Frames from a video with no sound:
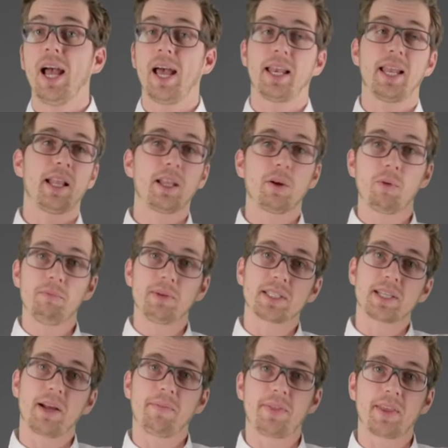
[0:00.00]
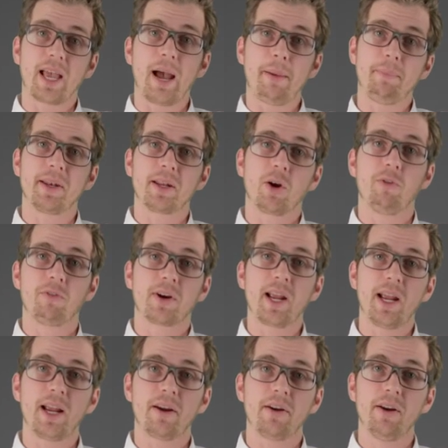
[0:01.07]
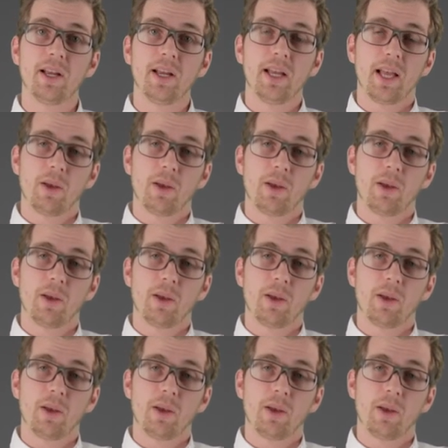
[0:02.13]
And then there will be something happening over here